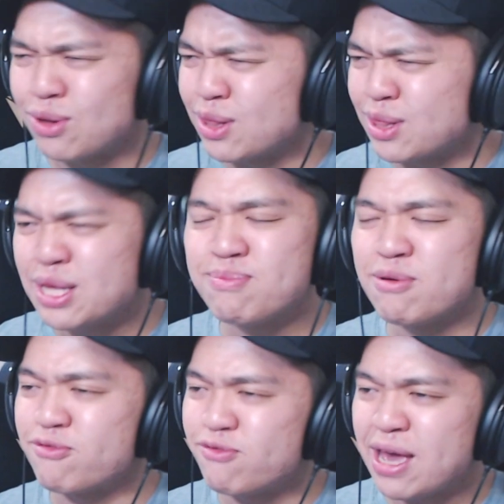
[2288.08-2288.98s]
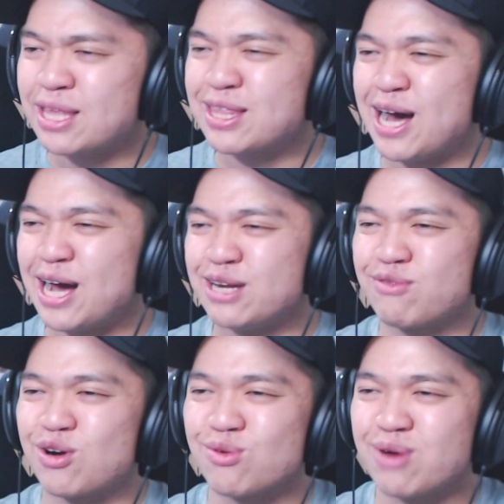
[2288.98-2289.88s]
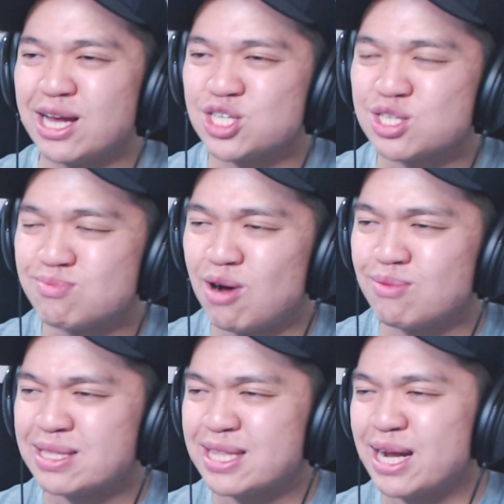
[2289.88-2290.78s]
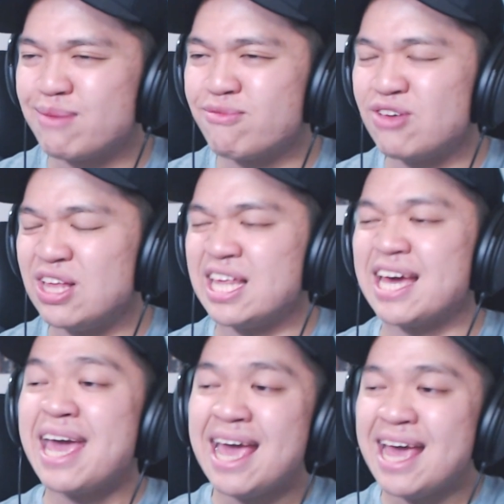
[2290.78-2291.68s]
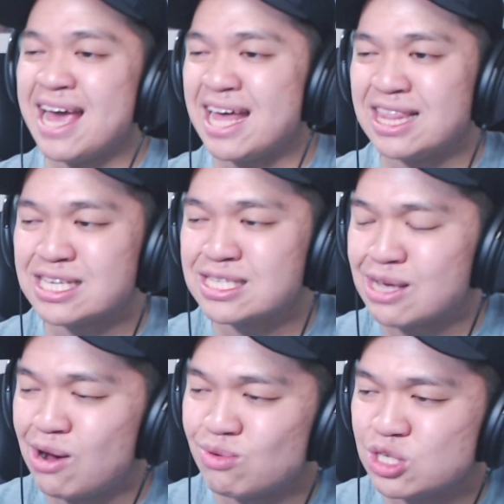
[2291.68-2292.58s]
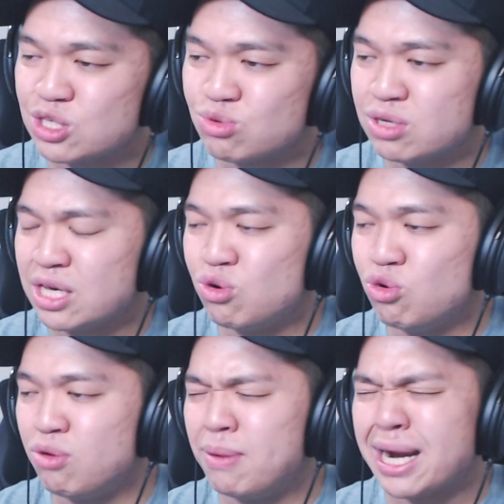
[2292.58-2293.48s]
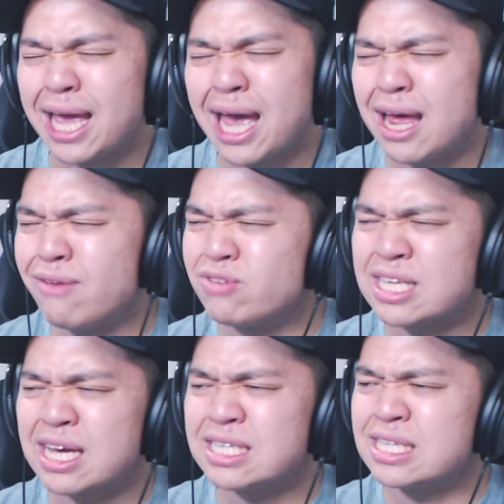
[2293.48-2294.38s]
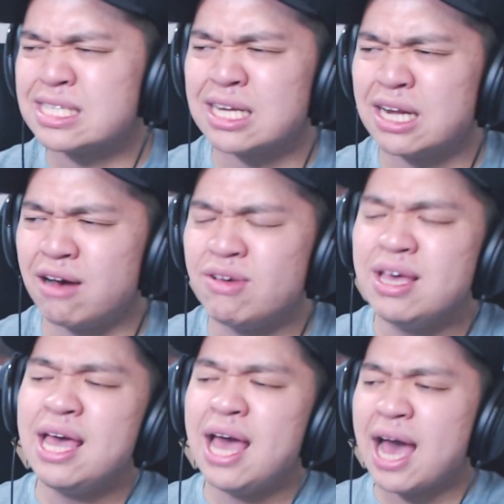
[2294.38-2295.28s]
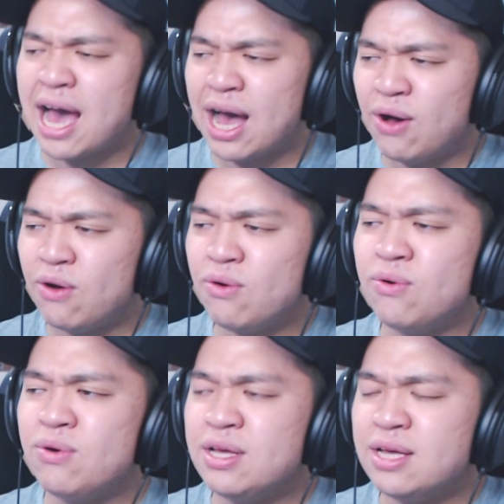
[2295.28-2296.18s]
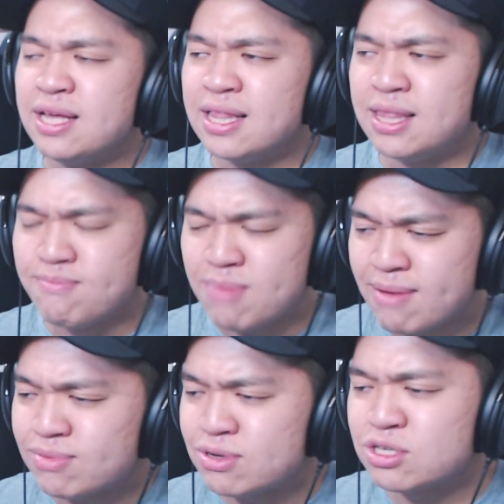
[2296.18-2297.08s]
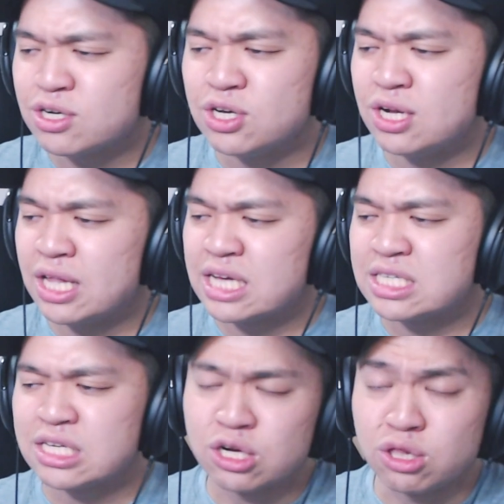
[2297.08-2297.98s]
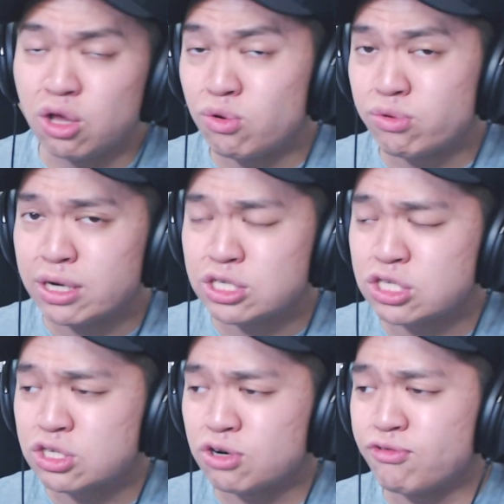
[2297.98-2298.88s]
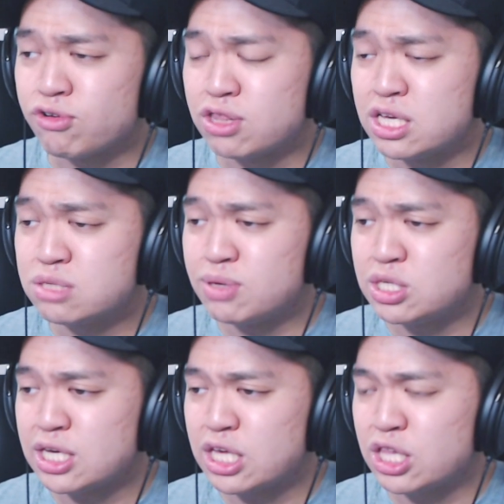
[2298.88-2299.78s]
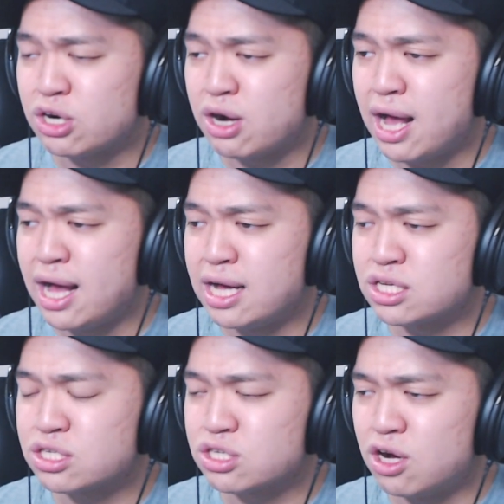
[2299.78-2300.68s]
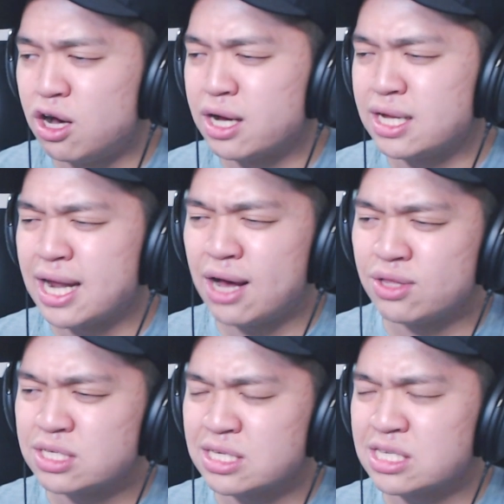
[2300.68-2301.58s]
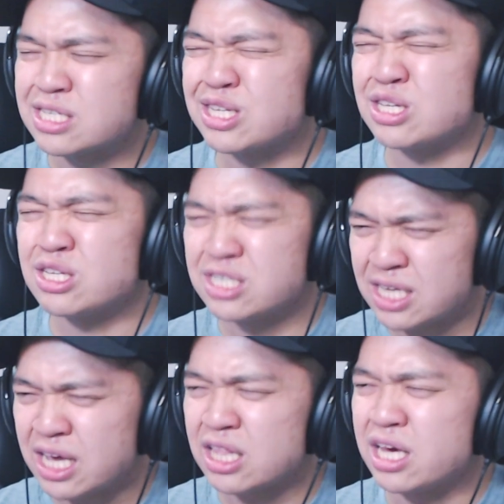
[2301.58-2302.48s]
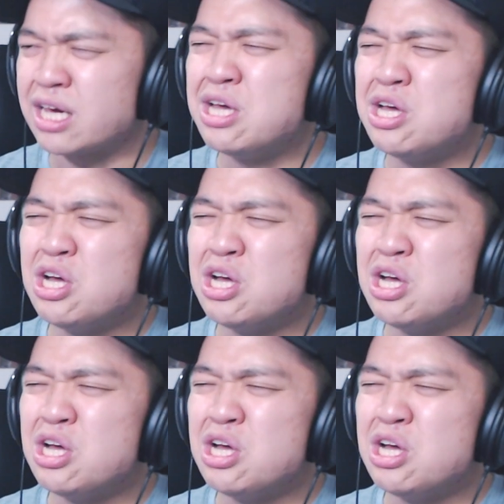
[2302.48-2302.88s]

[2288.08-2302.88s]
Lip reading: a leap of faith kind of courageous moment that I'm feeling in this song, which is really cool. But I can't emphasize this enough, how the members are utilizing their lower register for this particular song, and how there's a slight like